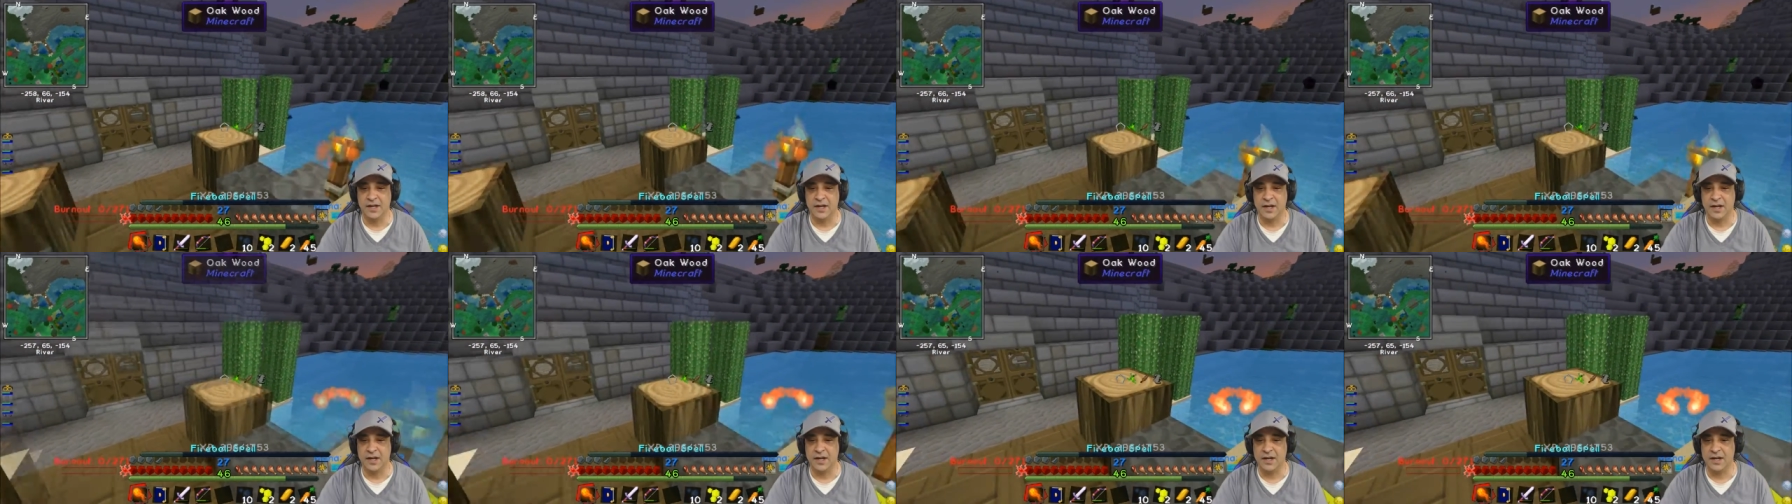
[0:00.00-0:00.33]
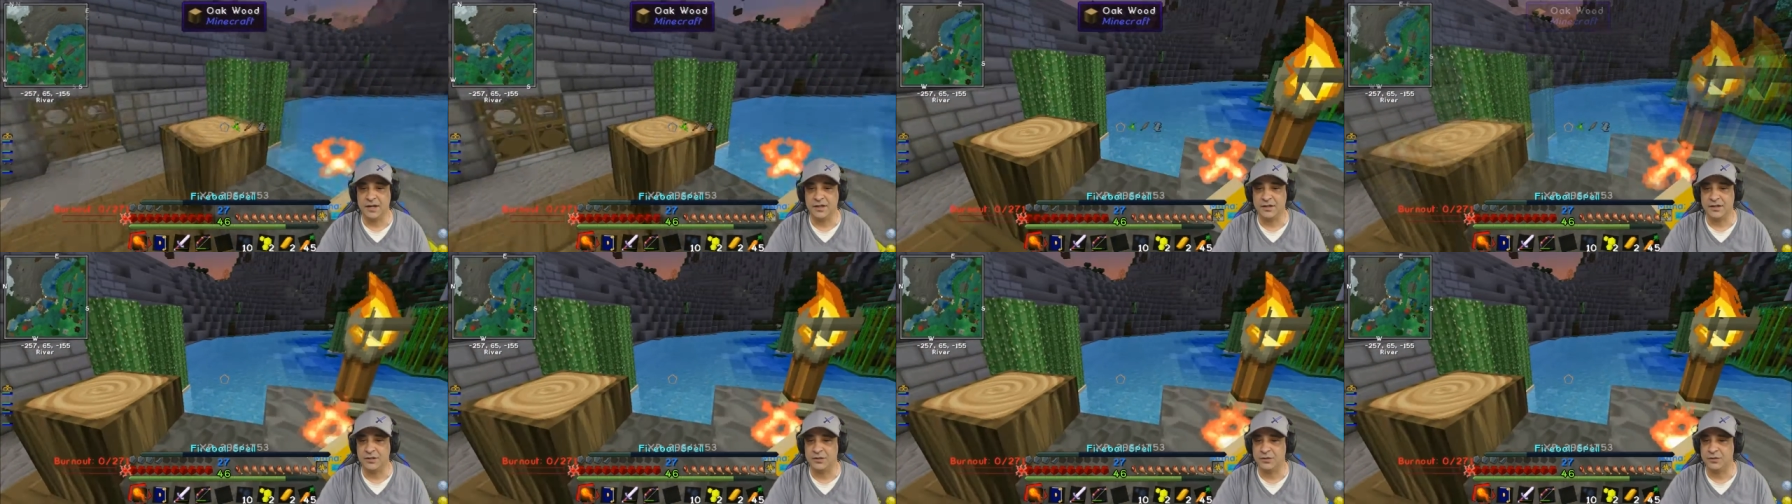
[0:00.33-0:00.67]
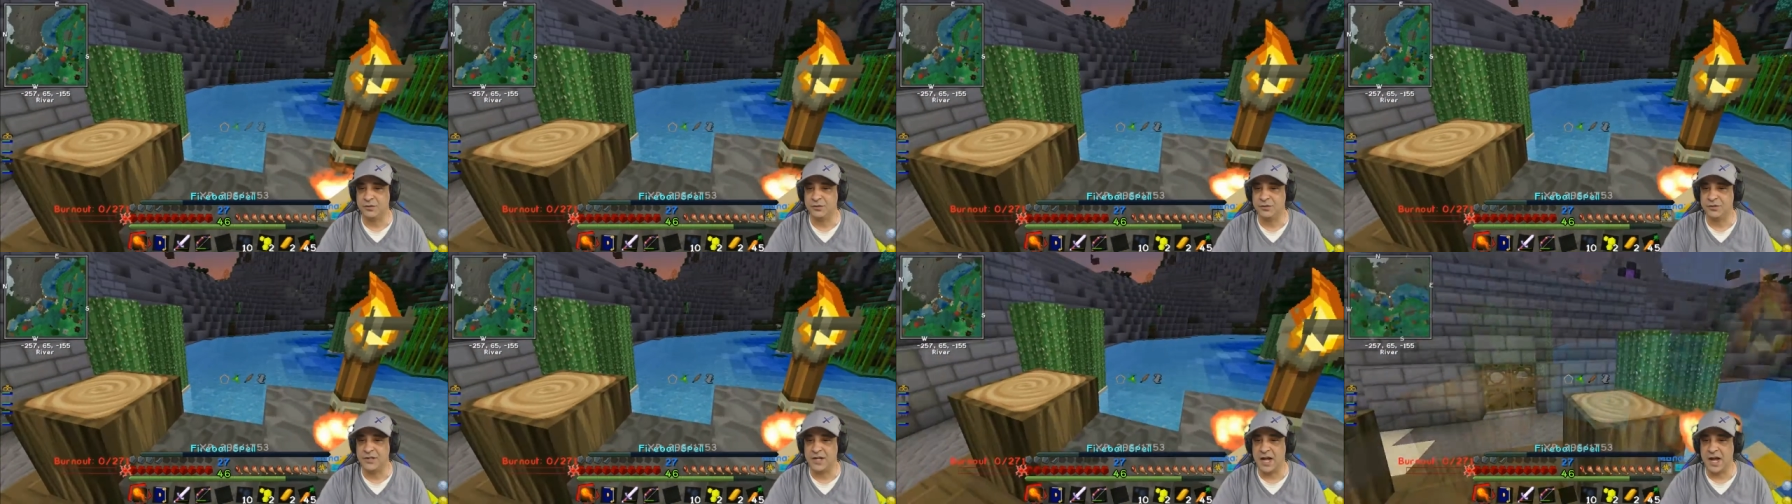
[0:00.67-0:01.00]
And
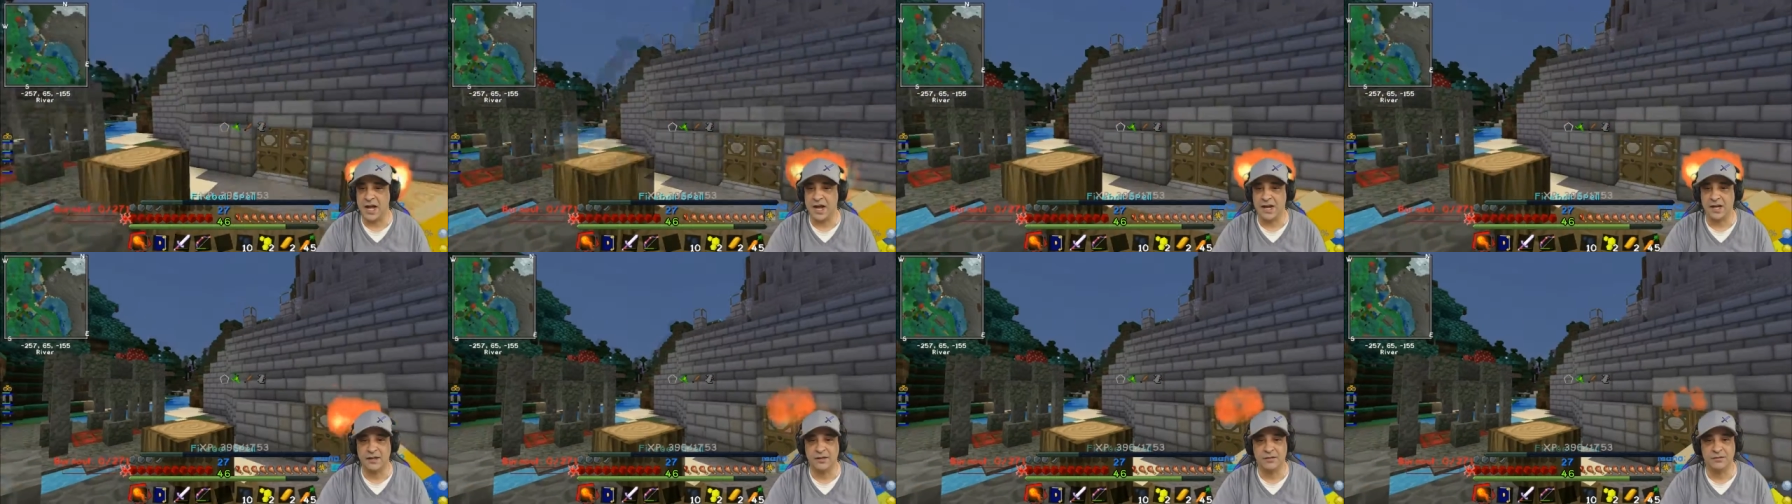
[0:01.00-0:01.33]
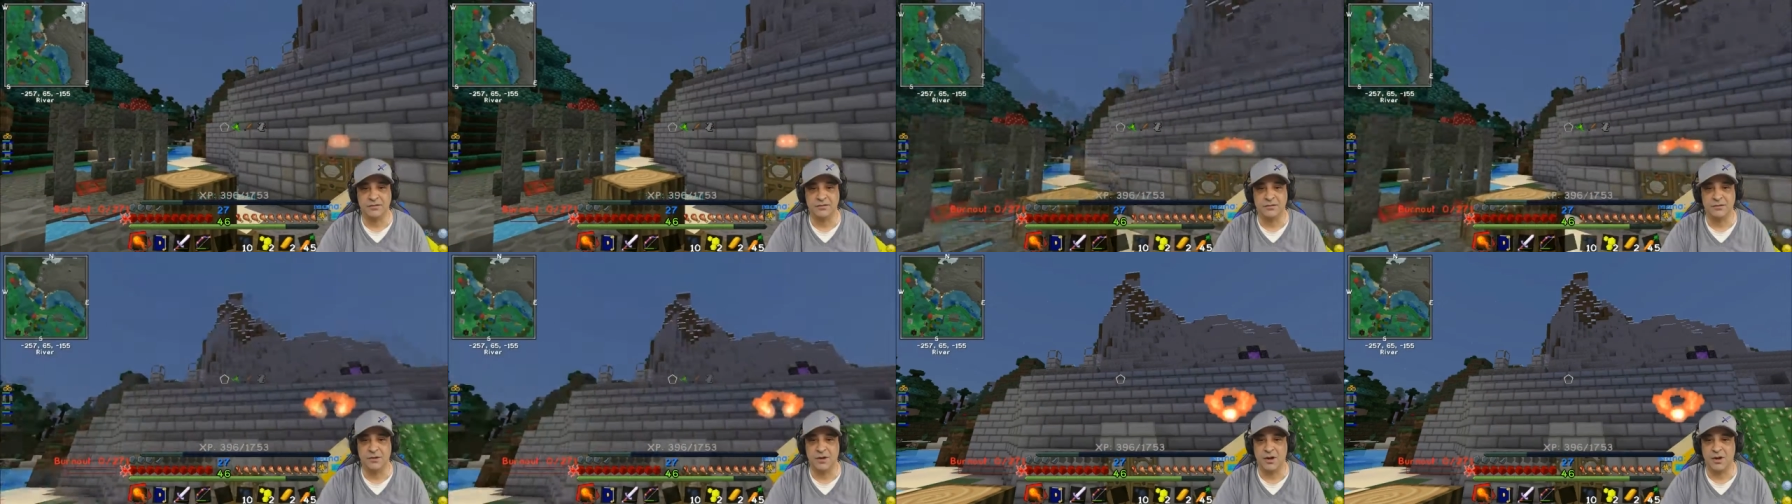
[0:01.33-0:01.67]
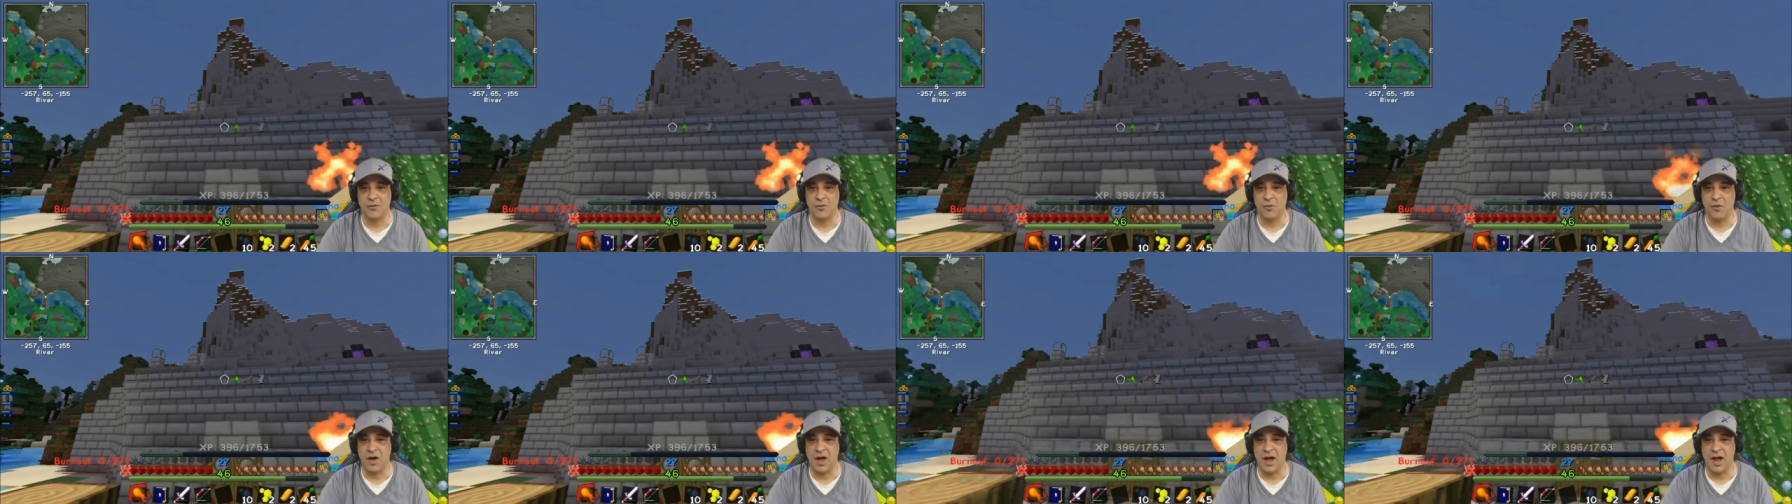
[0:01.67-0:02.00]
who's dying?
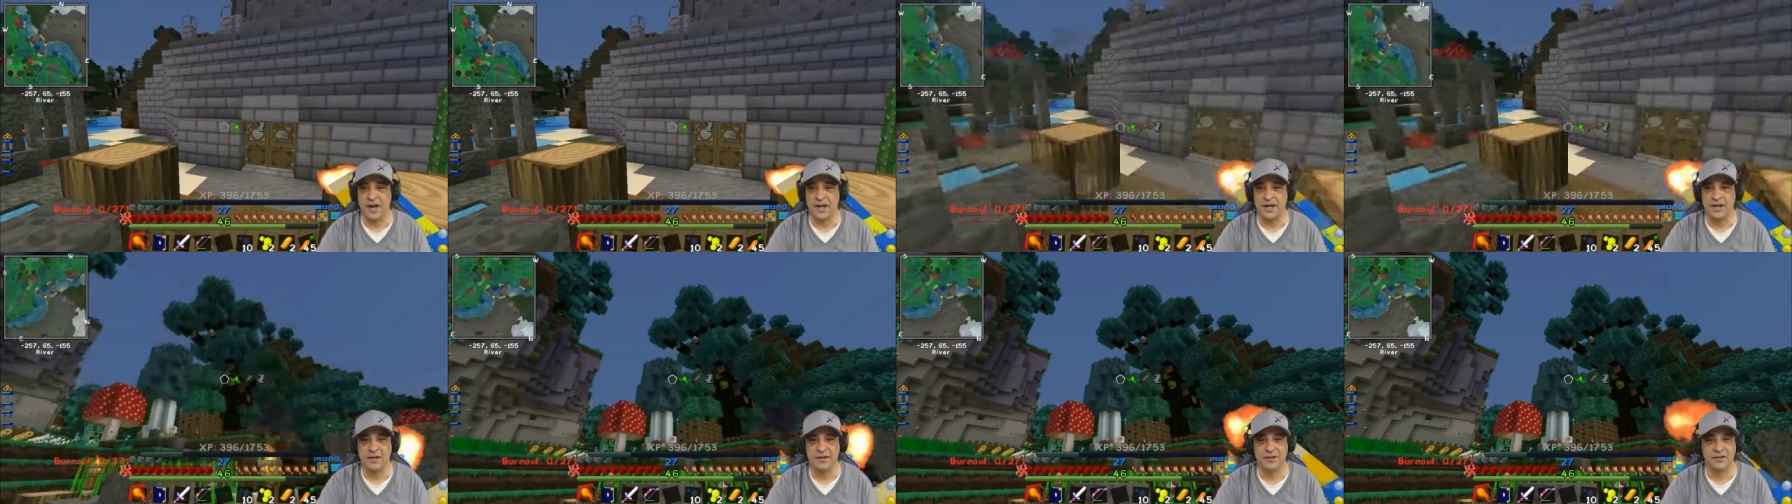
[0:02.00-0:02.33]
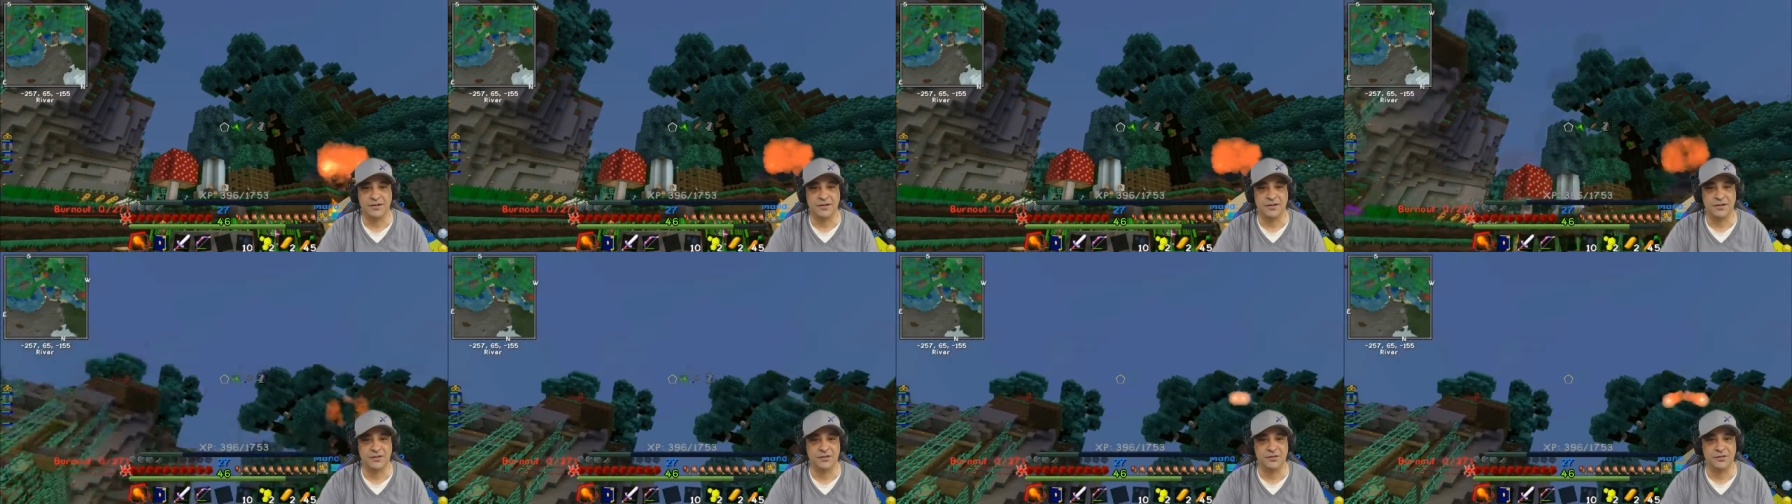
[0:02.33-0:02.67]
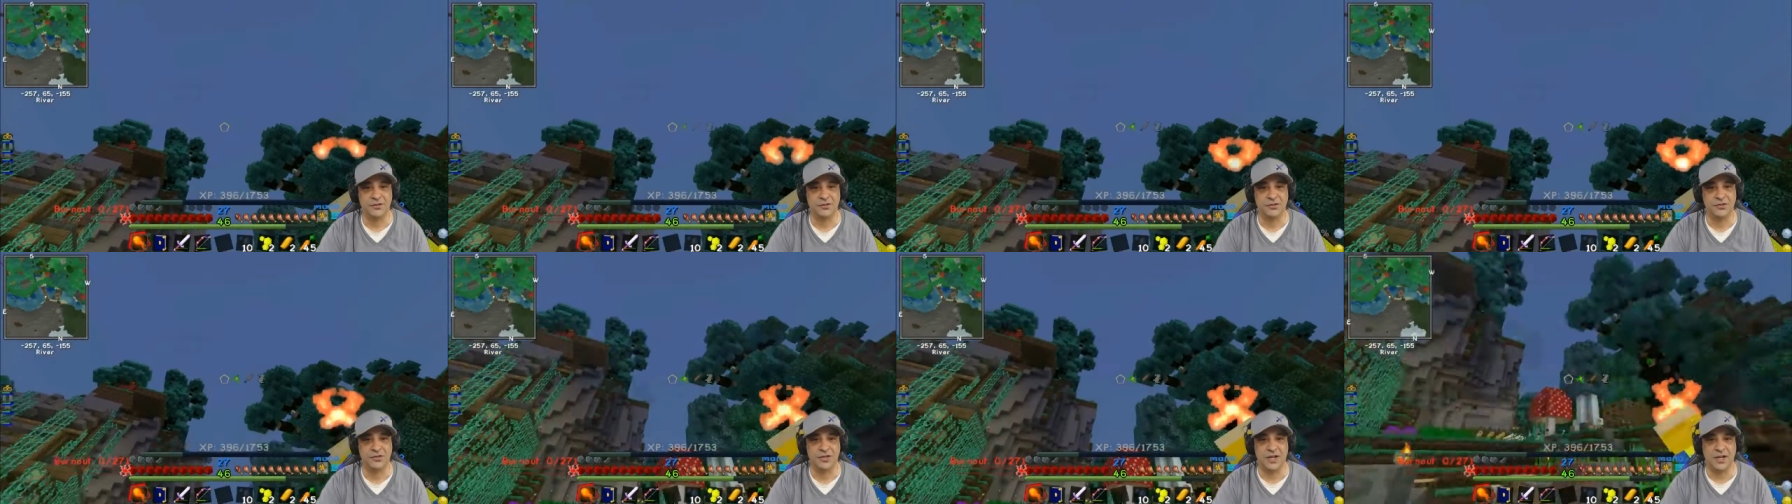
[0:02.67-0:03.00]
And why? There's
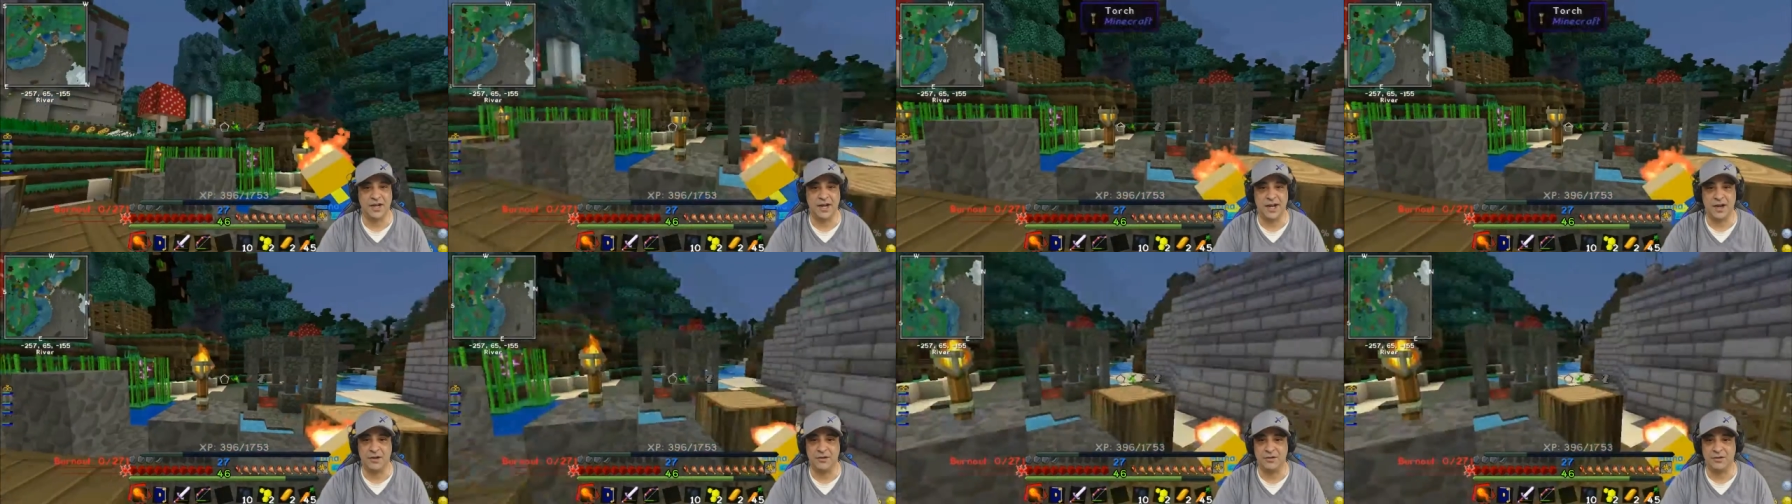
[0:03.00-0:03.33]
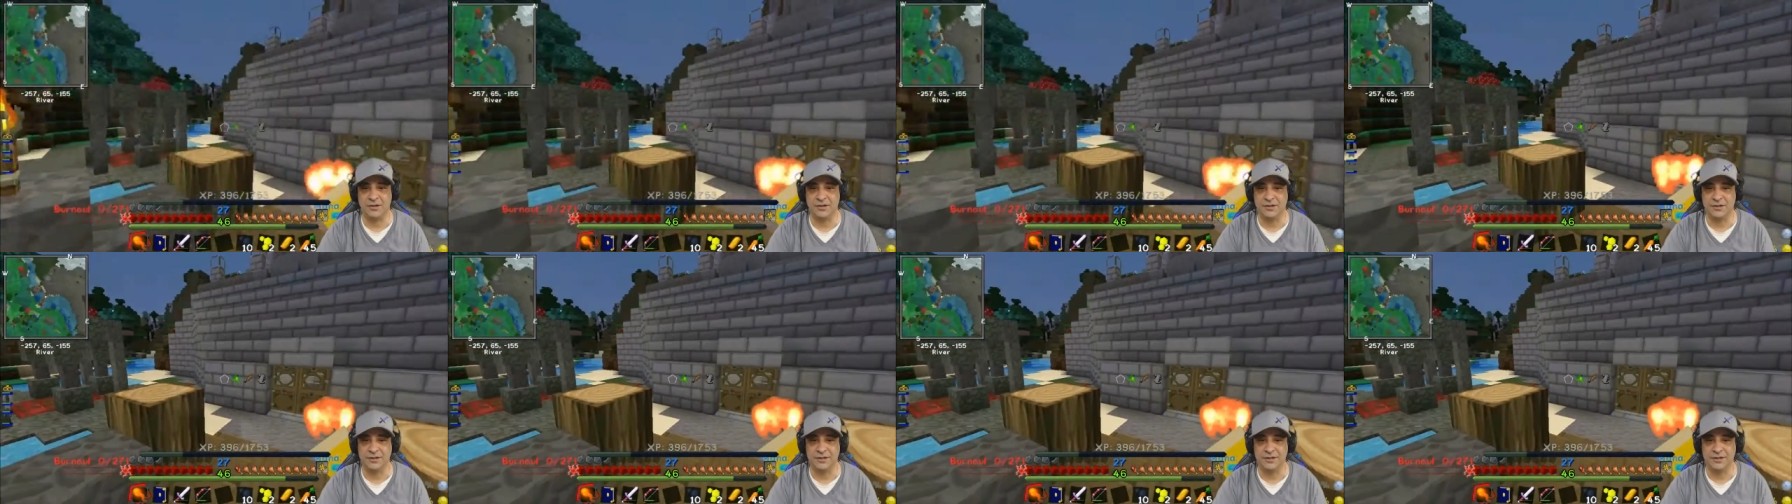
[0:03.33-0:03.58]
no sun out.